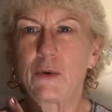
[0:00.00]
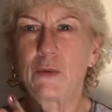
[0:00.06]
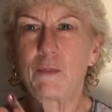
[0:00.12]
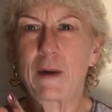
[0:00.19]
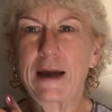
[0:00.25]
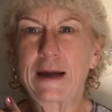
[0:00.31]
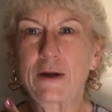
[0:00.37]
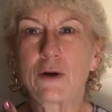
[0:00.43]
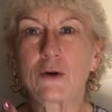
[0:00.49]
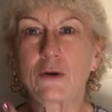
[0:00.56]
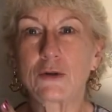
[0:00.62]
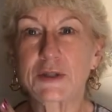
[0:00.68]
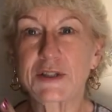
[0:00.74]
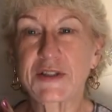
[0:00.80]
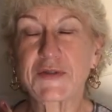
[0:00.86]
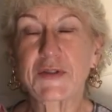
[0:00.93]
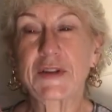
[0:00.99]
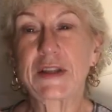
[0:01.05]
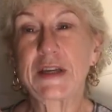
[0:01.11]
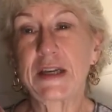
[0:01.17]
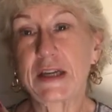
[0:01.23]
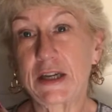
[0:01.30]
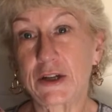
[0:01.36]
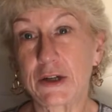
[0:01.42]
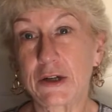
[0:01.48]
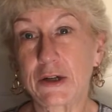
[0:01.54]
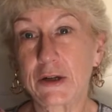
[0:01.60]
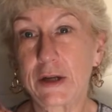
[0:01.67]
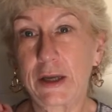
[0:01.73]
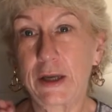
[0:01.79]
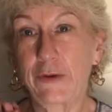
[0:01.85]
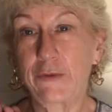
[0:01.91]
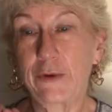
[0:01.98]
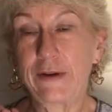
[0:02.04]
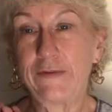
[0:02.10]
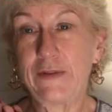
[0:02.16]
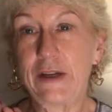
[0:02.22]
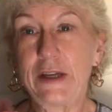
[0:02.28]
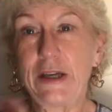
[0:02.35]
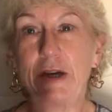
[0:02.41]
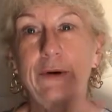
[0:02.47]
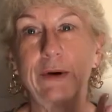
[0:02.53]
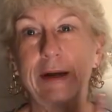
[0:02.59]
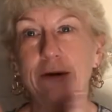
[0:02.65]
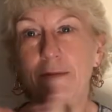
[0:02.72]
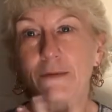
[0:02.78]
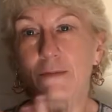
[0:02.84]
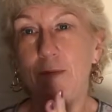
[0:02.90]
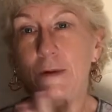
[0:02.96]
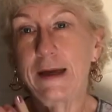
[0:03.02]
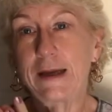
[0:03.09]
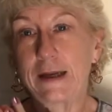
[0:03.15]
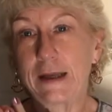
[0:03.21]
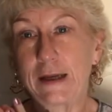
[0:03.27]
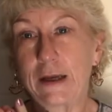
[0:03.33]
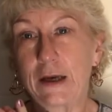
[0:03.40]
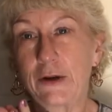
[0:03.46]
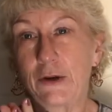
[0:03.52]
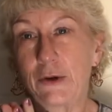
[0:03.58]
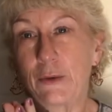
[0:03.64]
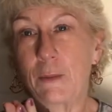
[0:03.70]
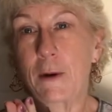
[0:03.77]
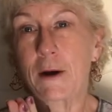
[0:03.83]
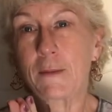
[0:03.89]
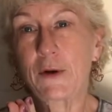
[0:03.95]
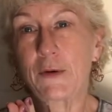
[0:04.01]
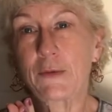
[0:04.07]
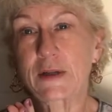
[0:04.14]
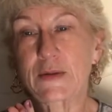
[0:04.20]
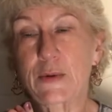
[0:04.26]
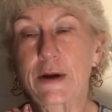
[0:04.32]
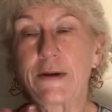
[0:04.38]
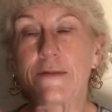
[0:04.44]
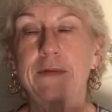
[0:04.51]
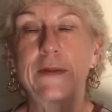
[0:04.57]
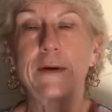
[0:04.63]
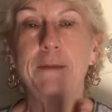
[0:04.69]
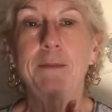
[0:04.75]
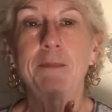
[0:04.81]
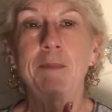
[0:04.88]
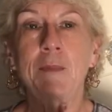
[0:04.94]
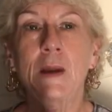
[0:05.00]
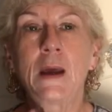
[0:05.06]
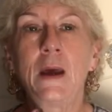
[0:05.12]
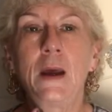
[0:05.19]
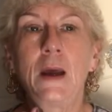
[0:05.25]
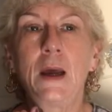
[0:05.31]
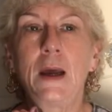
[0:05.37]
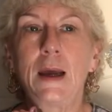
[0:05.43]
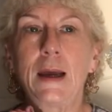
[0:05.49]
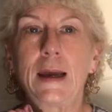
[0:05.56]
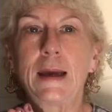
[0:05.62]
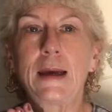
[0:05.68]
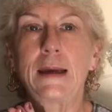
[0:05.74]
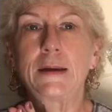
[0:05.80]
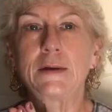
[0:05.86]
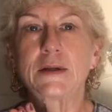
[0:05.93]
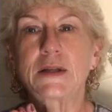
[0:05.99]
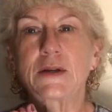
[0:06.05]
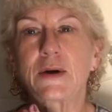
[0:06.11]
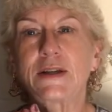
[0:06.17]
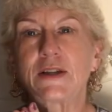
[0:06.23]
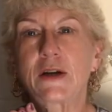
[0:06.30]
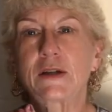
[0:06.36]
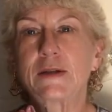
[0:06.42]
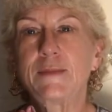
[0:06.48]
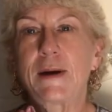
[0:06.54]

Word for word: my goals for the year in one video, and it, getting a new apartment was one of them. And so I talked